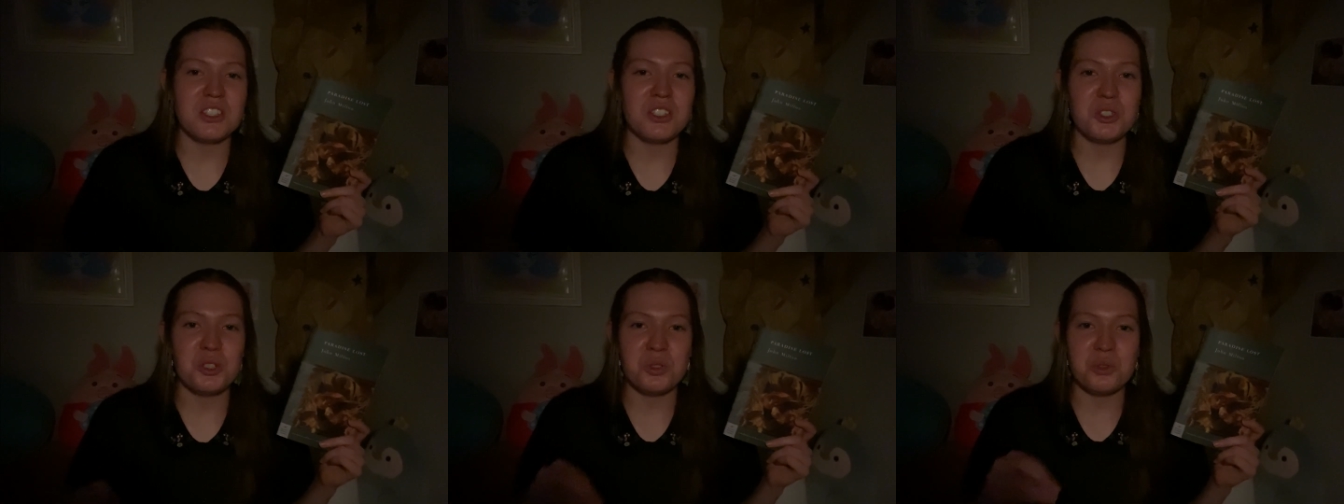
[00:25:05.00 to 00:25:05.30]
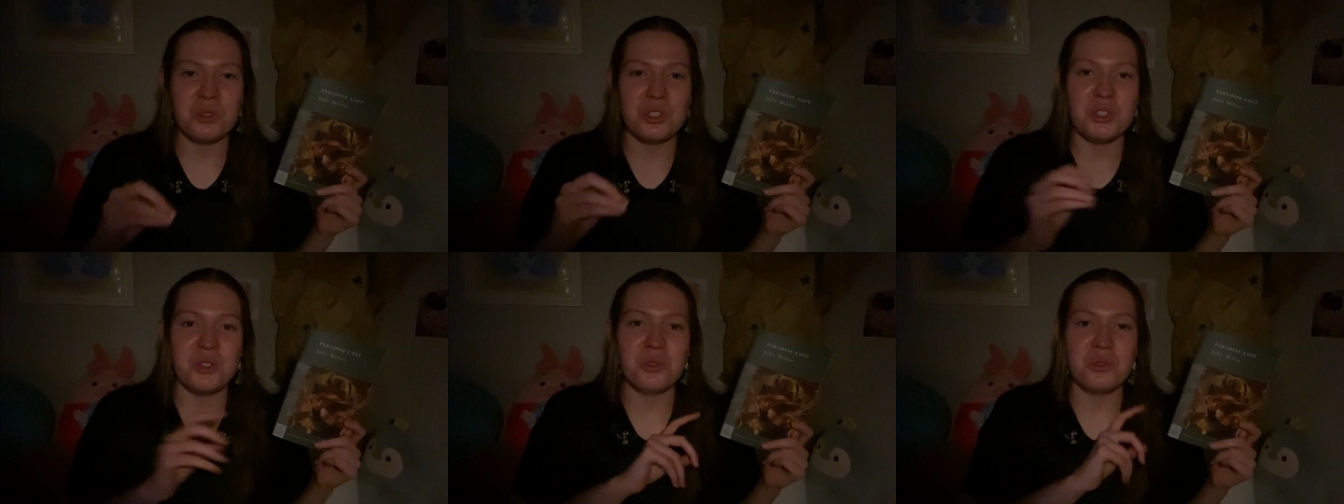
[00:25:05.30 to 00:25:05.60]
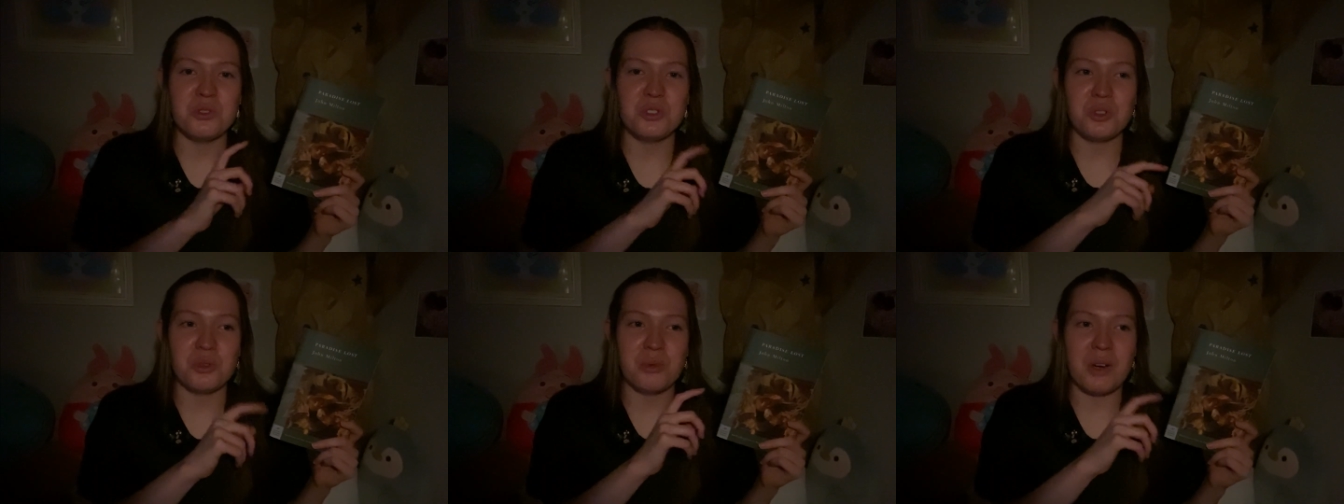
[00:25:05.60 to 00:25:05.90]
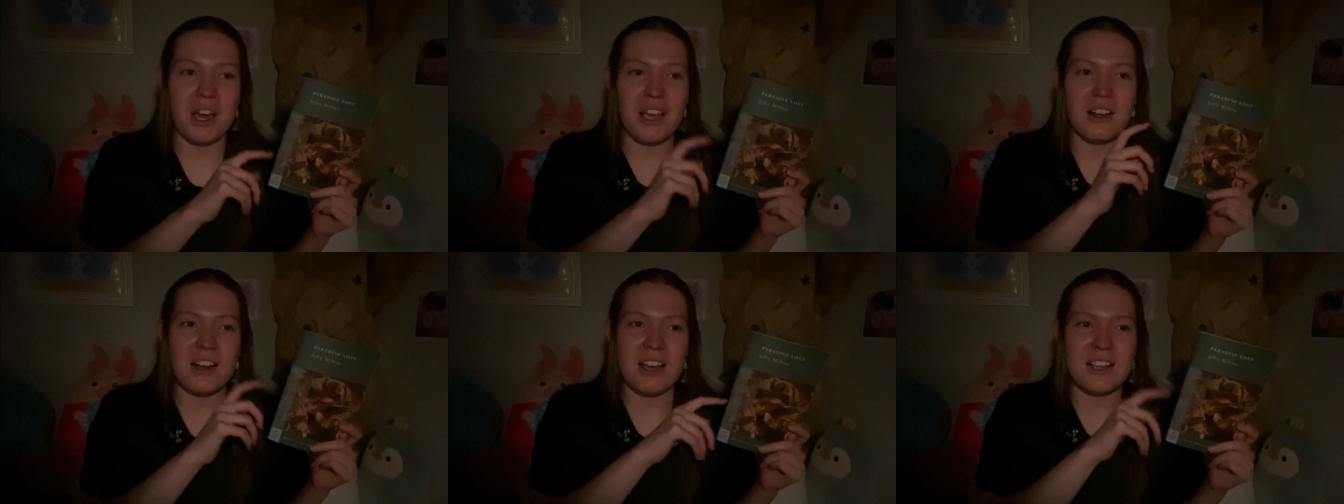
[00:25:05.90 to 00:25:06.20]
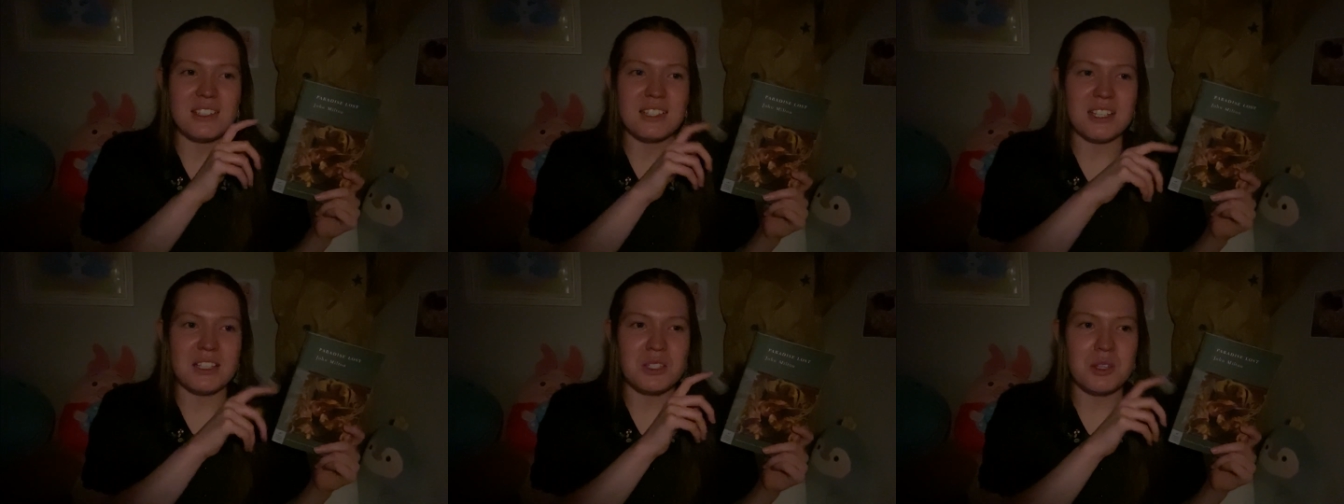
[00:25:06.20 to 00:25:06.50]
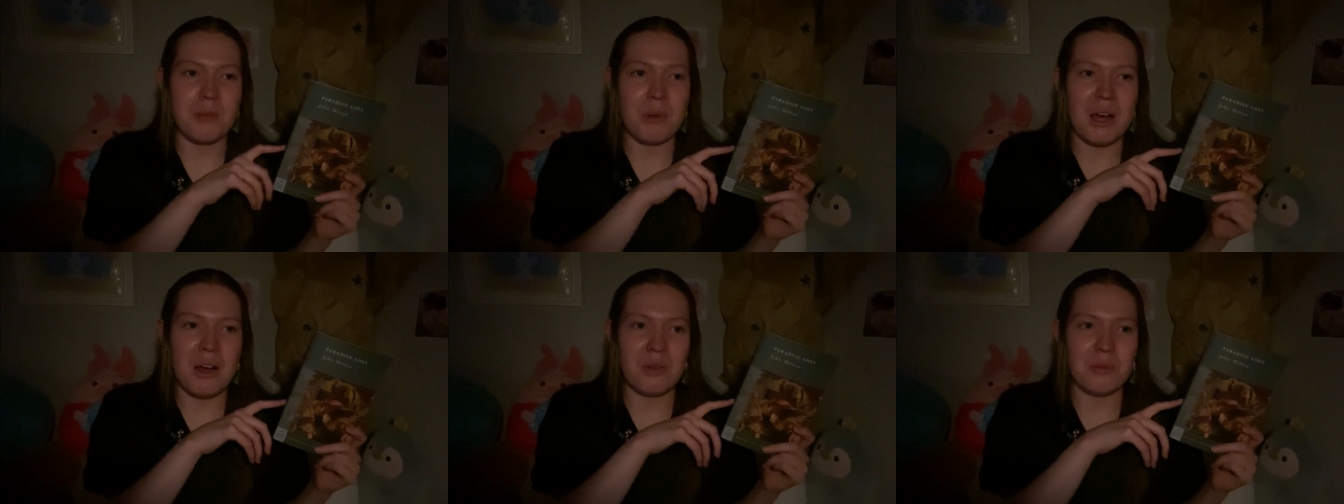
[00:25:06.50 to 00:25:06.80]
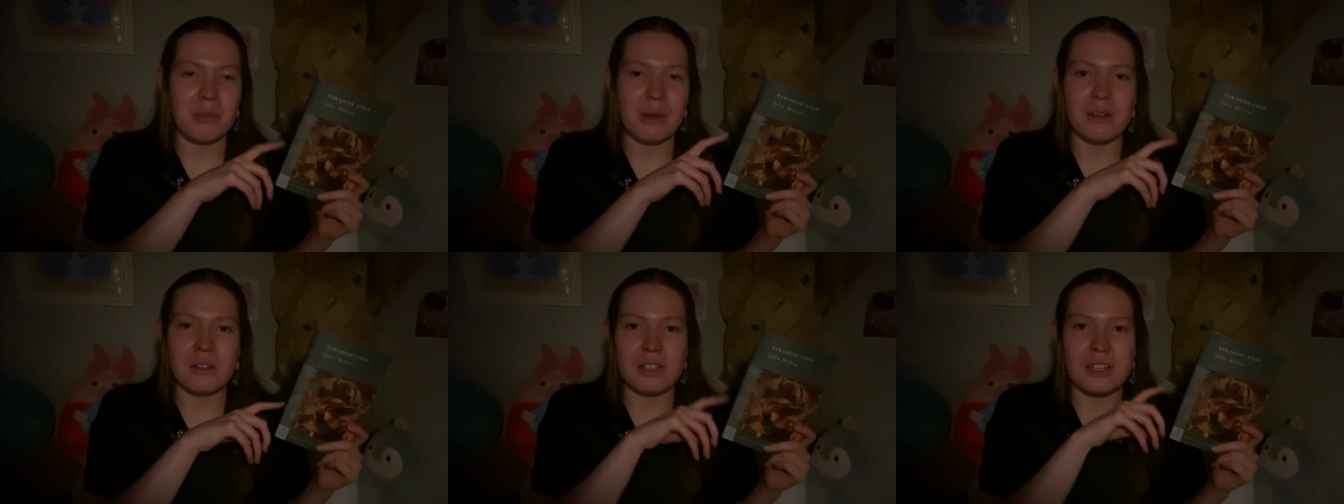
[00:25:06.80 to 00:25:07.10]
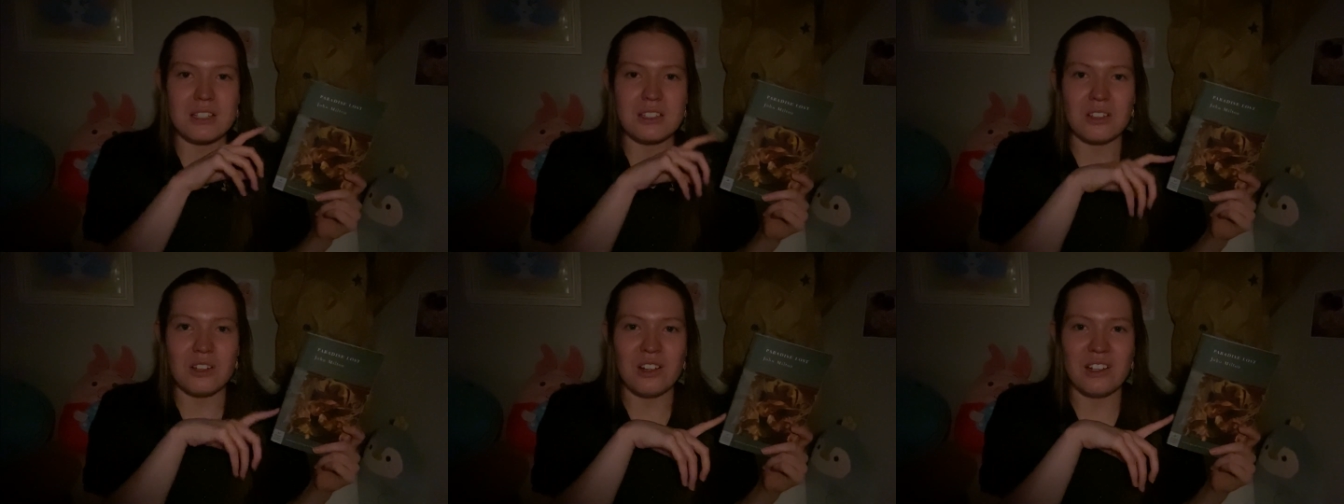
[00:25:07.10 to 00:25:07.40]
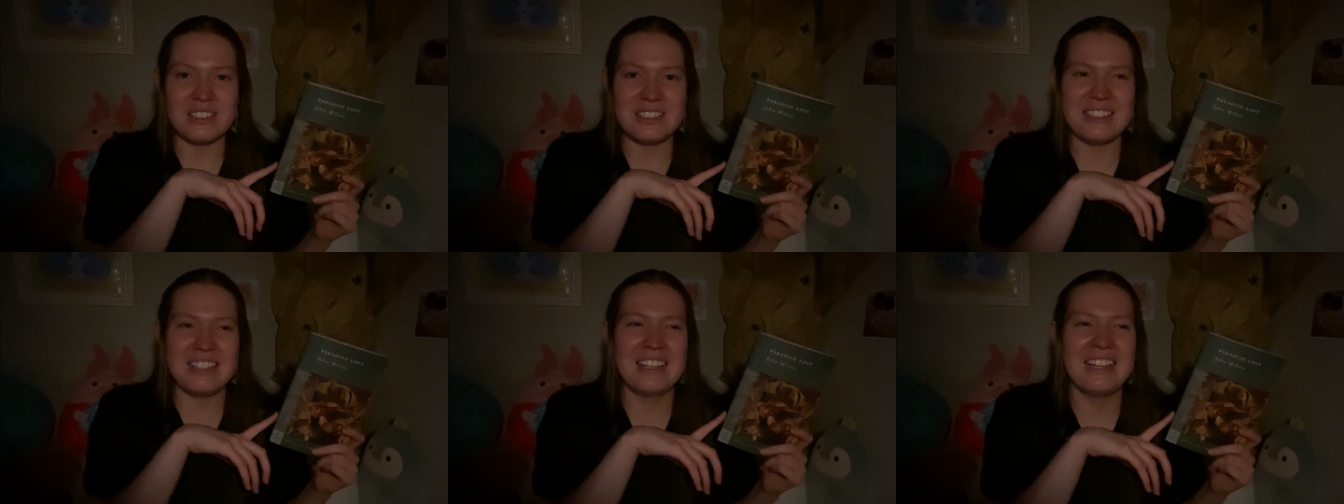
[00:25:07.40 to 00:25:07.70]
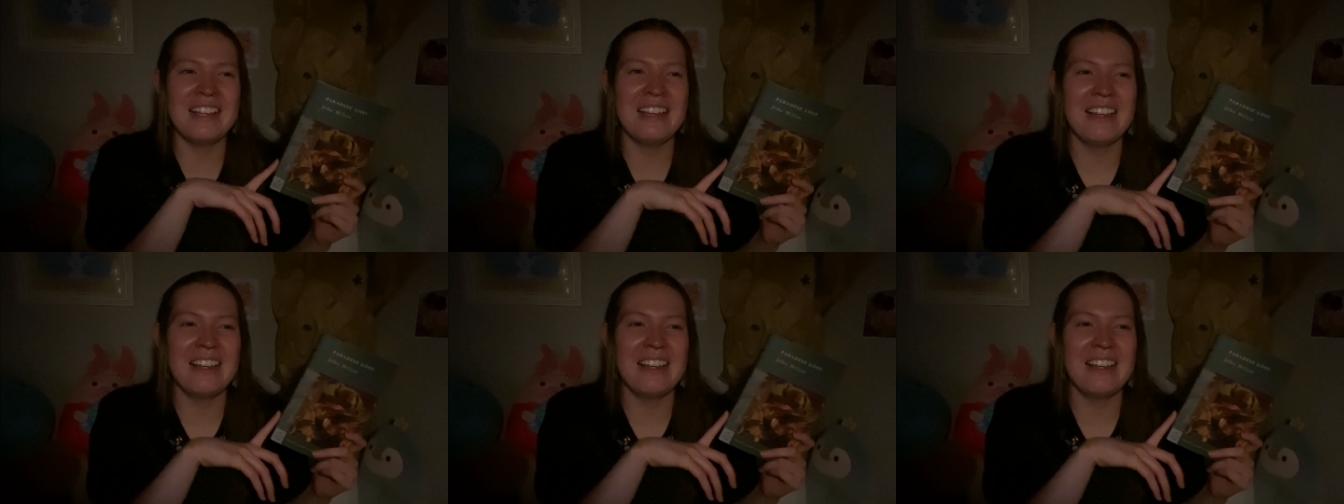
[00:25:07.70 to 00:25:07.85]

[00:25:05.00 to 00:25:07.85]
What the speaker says: to write essays about Paradise Lost.